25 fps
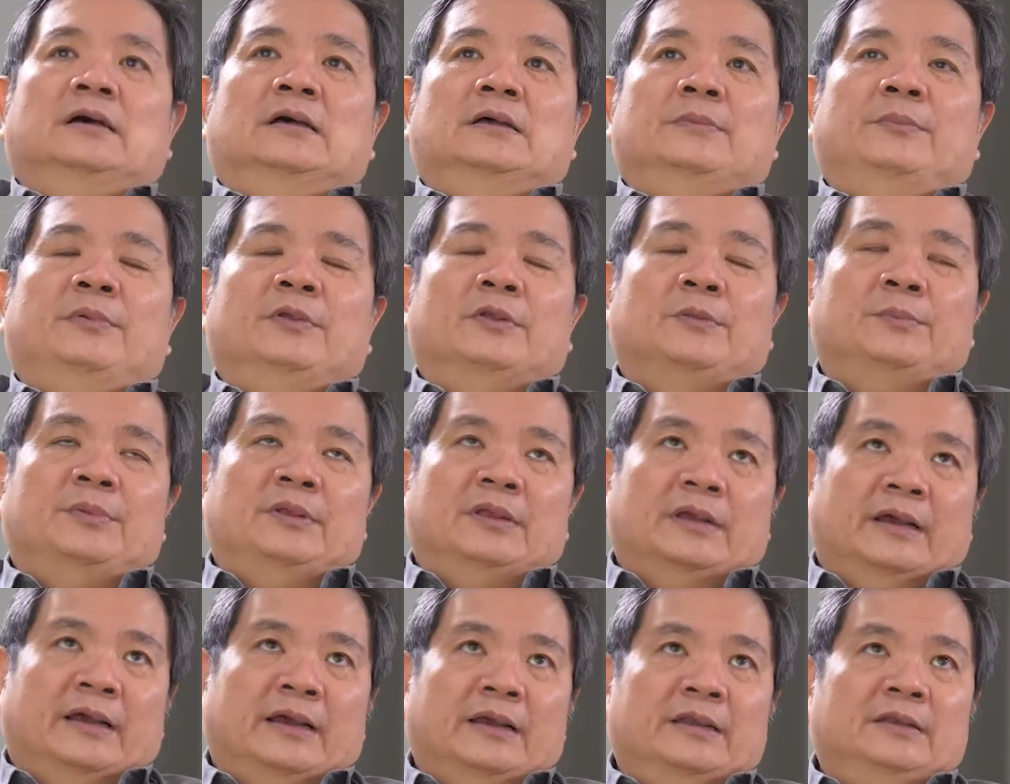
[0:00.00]
it may not
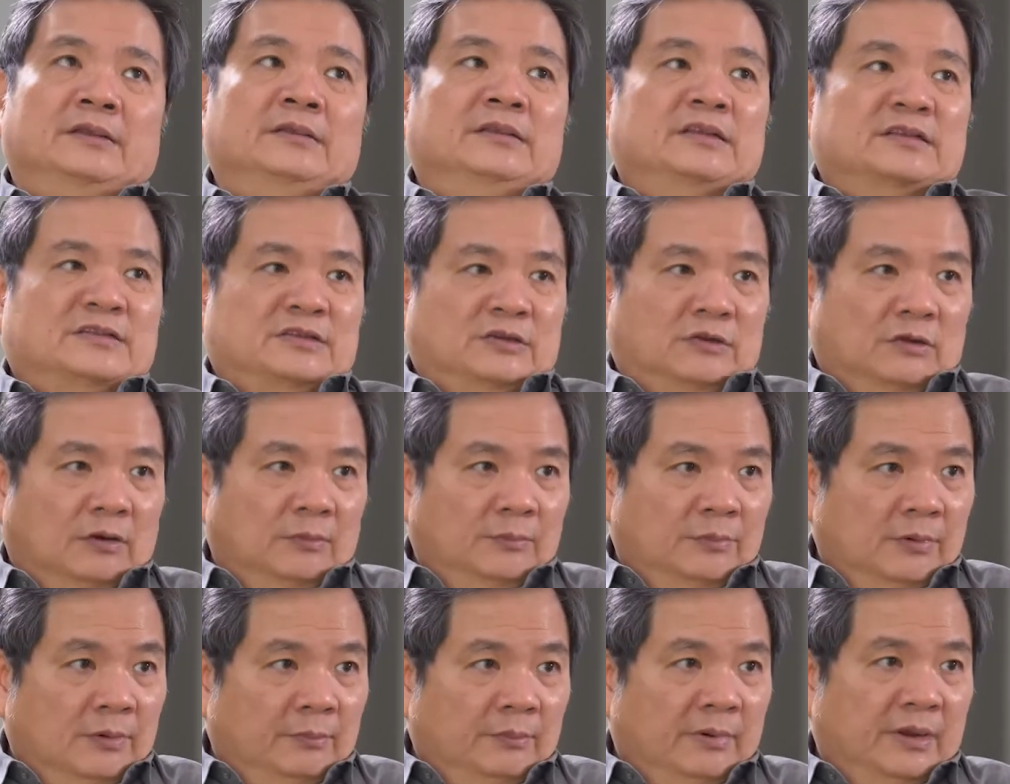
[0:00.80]
be ideal, there's a
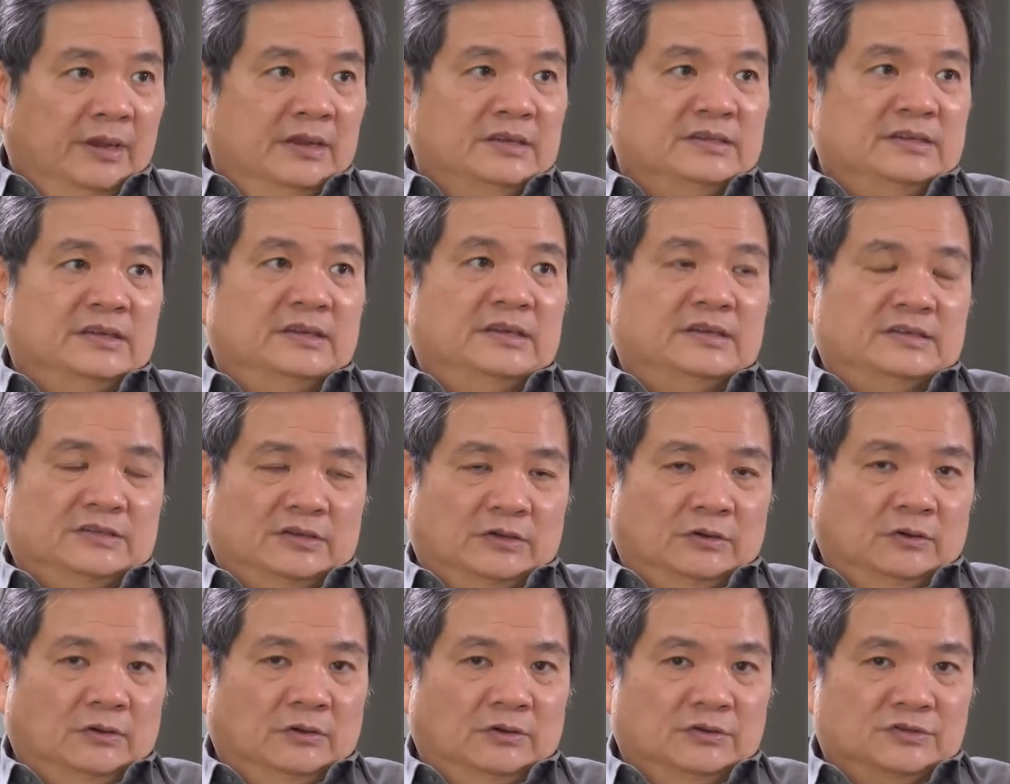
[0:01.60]
compromise and there's
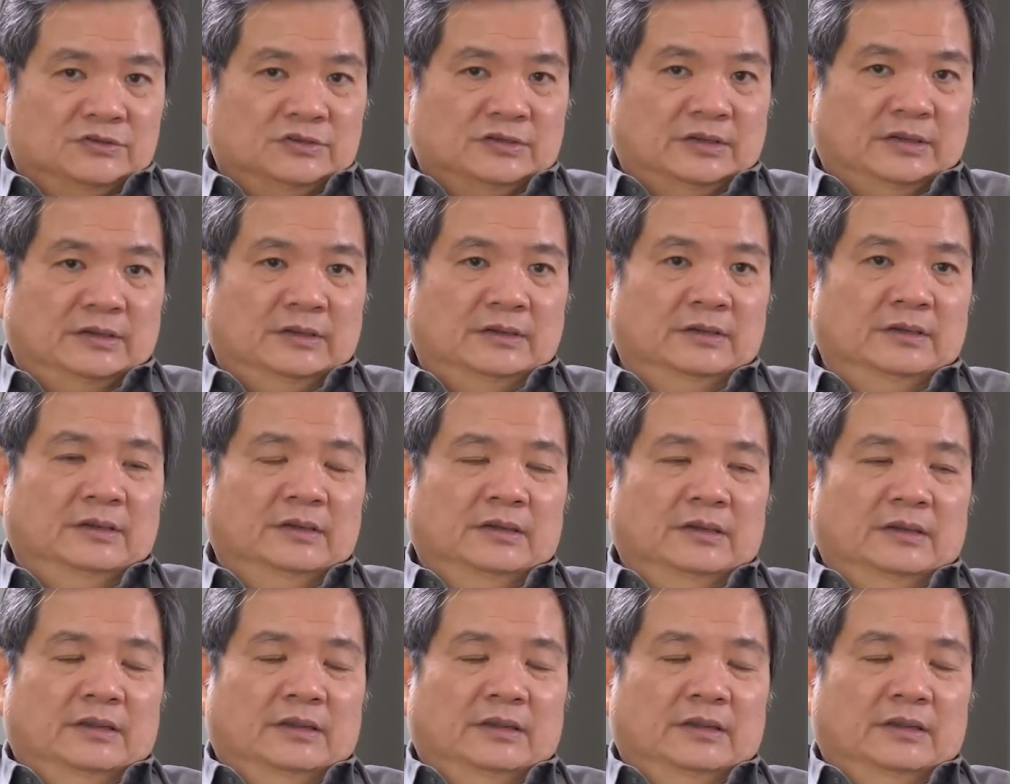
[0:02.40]
a cost, and